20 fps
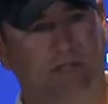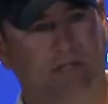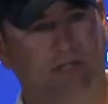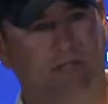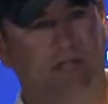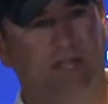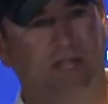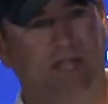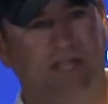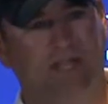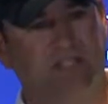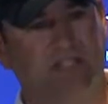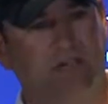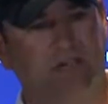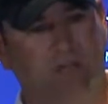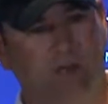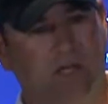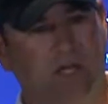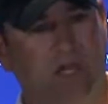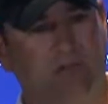There were some catch and
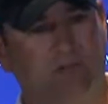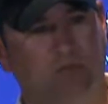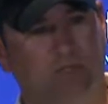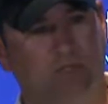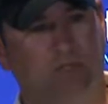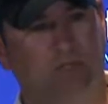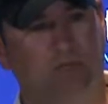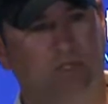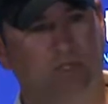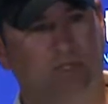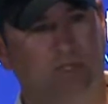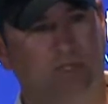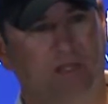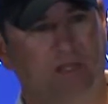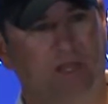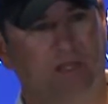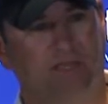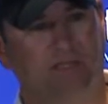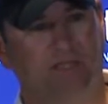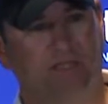run opportunities that the
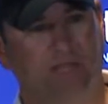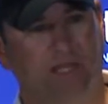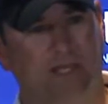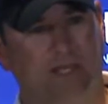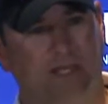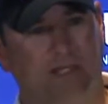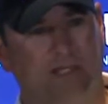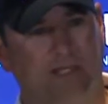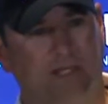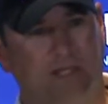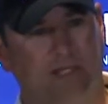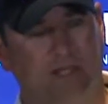offense had.